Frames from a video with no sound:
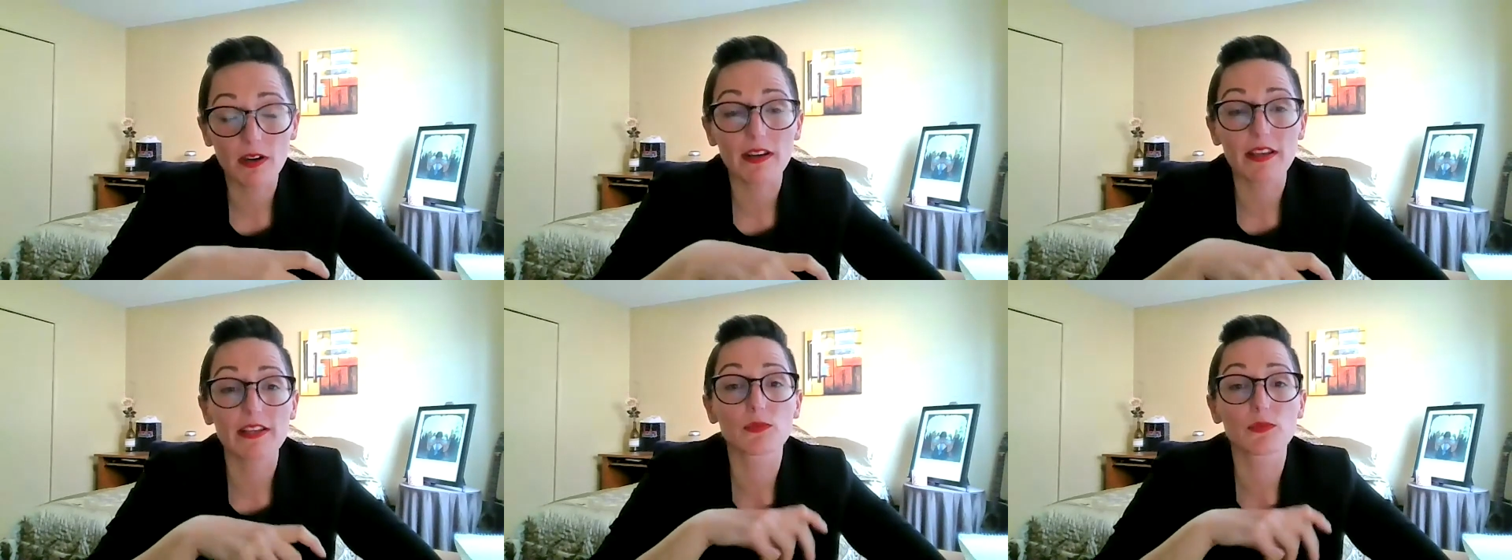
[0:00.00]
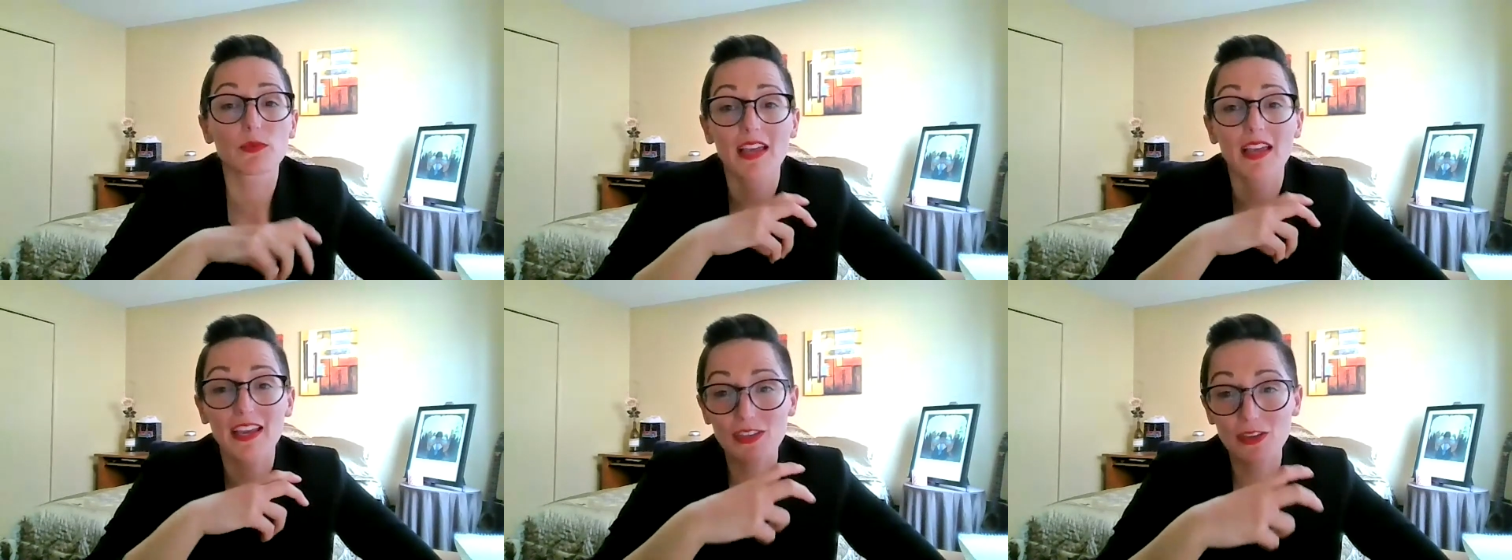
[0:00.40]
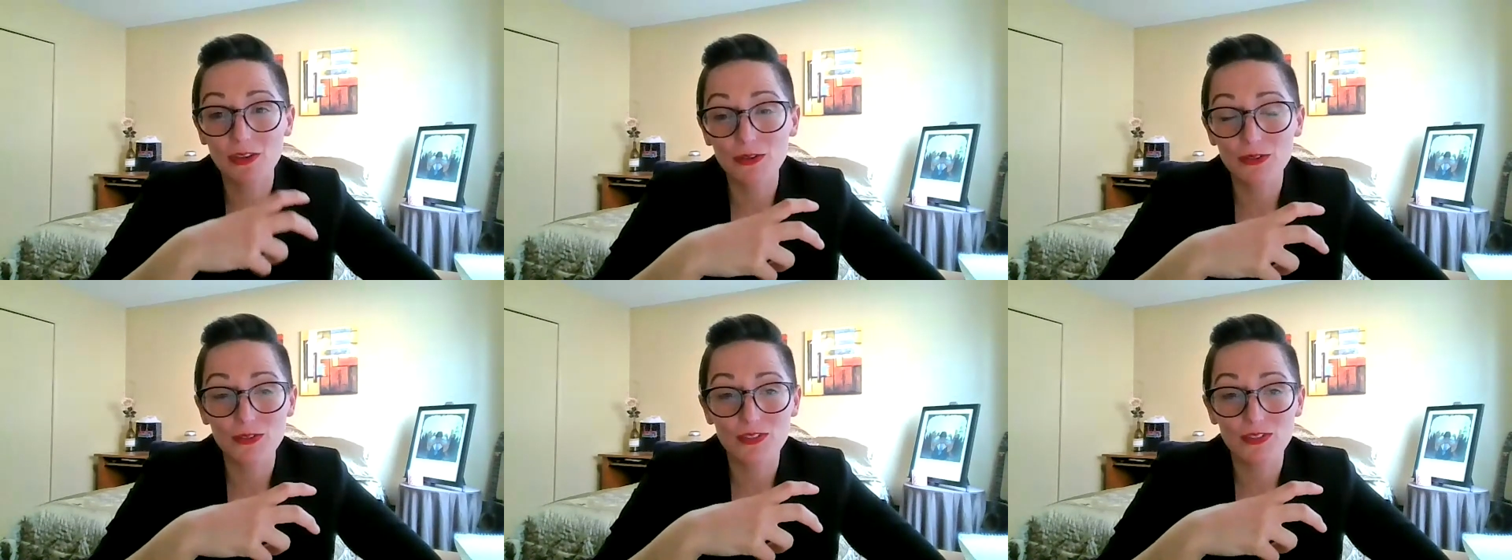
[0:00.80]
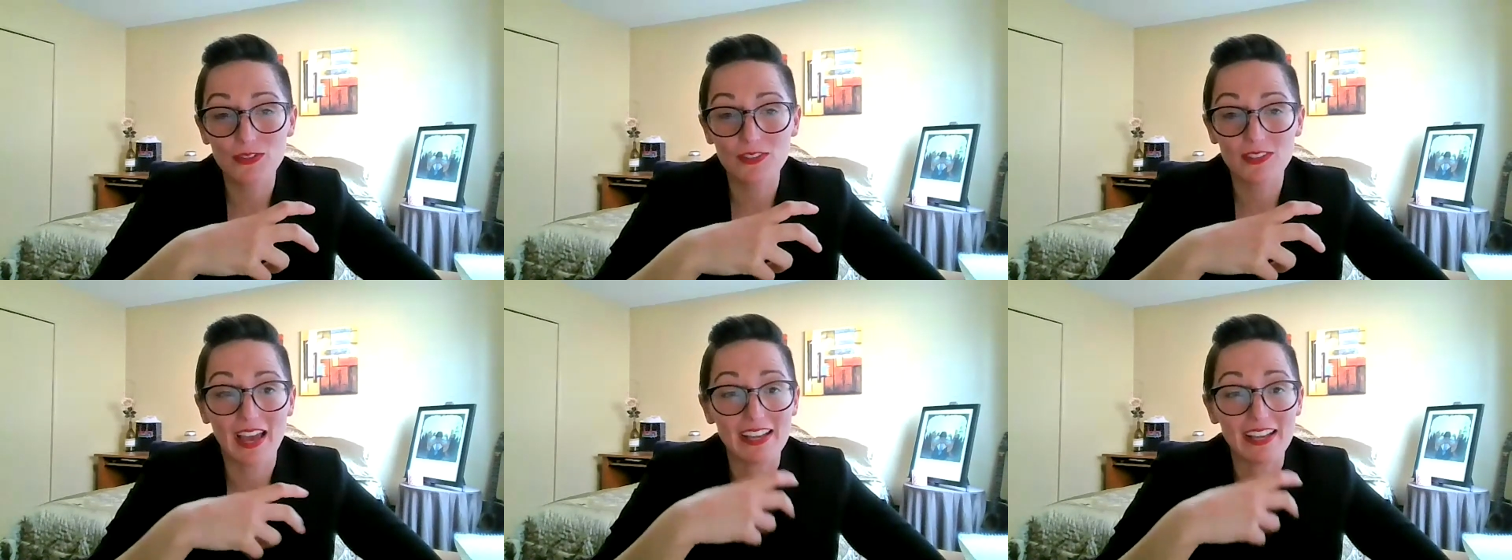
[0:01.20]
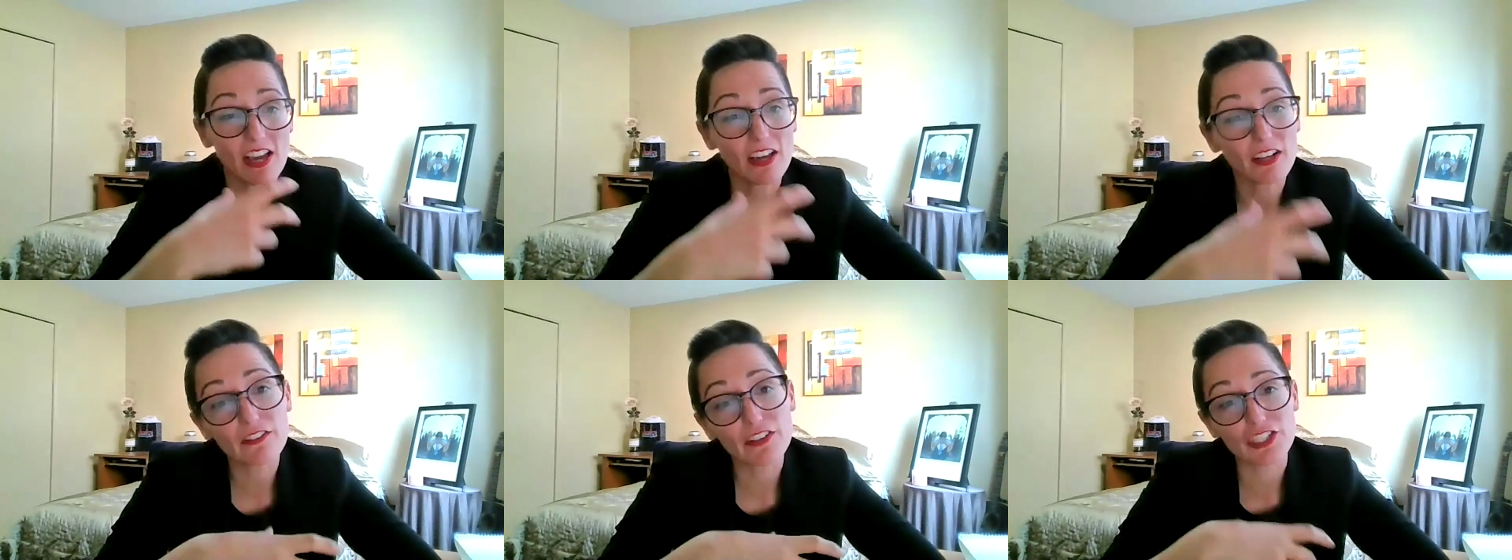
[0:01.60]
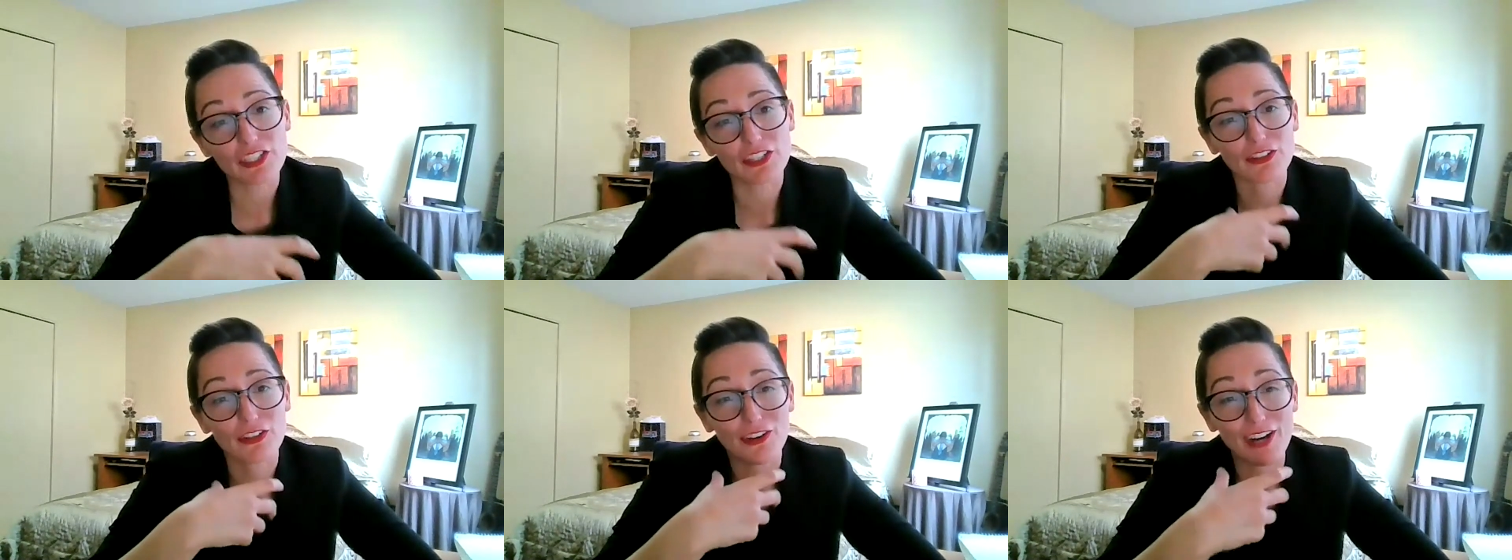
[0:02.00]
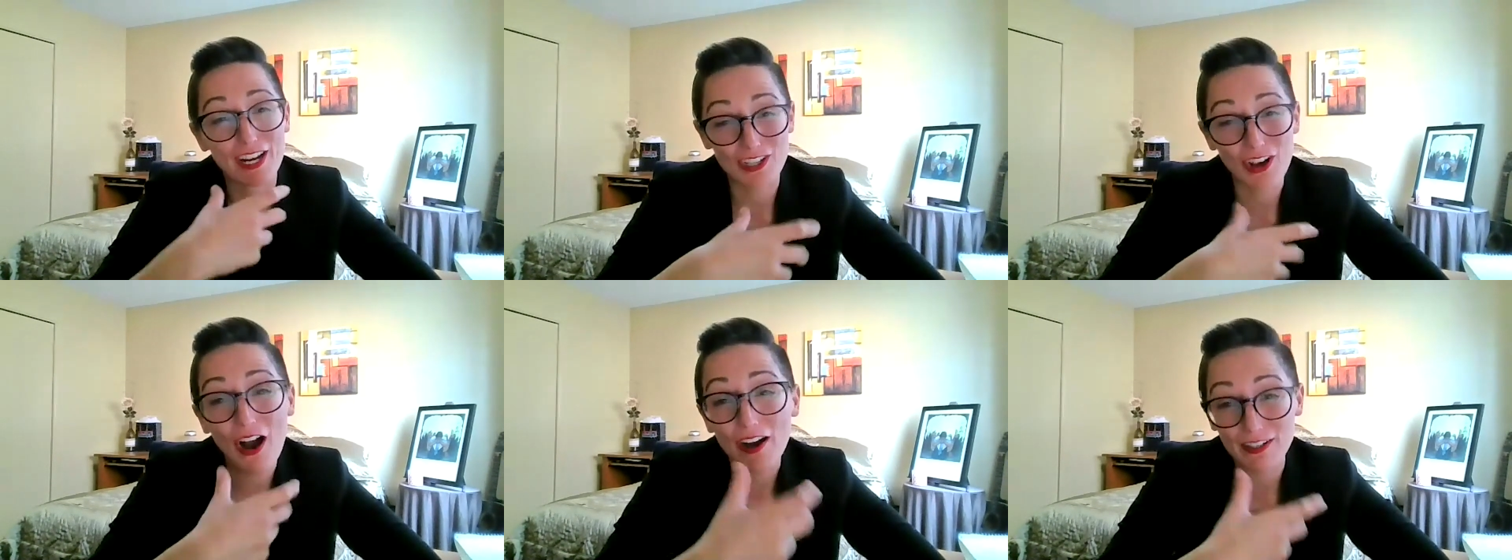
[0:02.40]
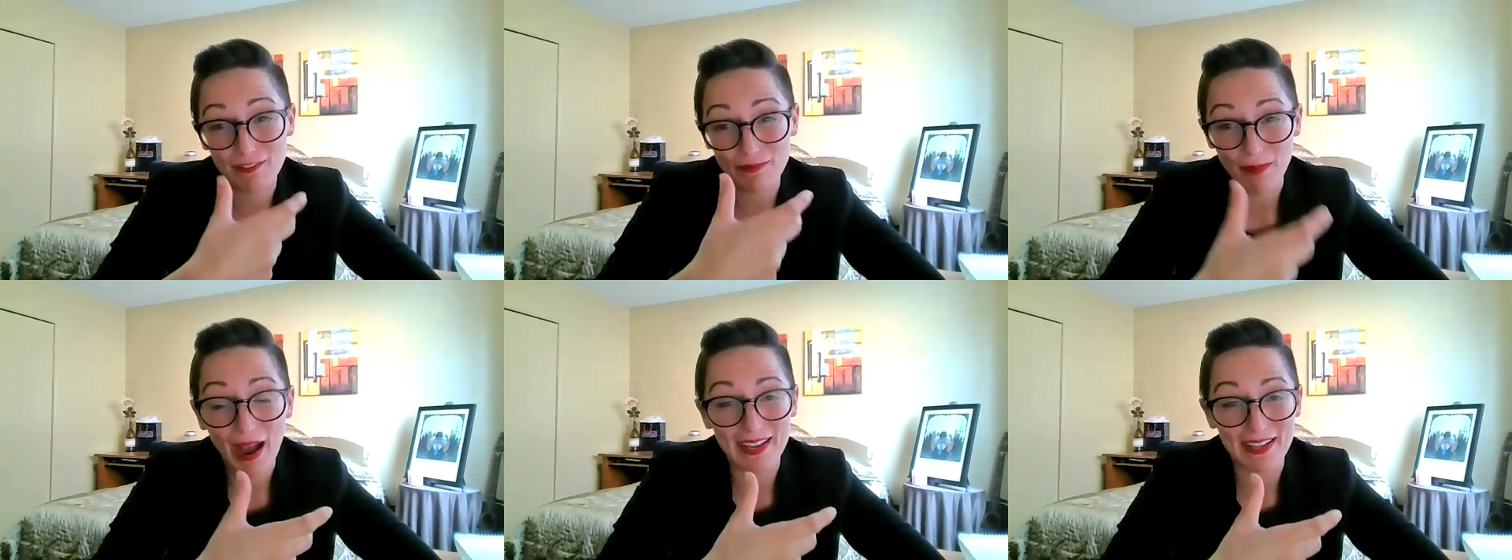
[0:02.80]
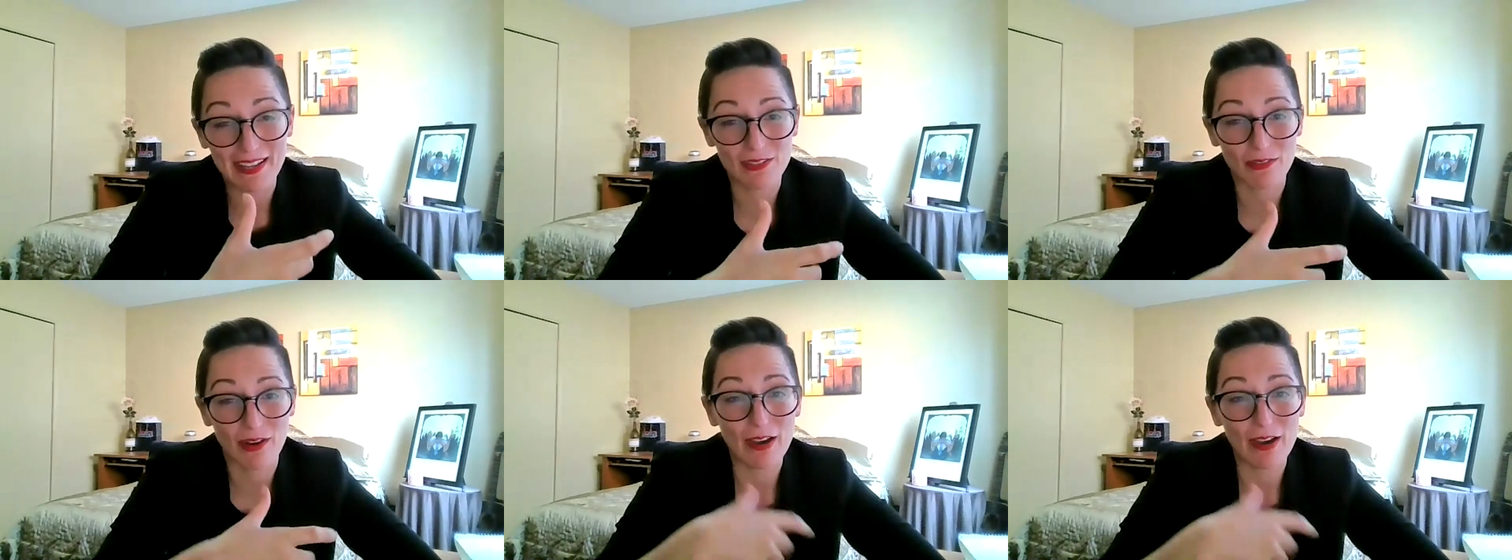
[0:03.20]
is when they use that tunnel vision, creates cognitive bias, right?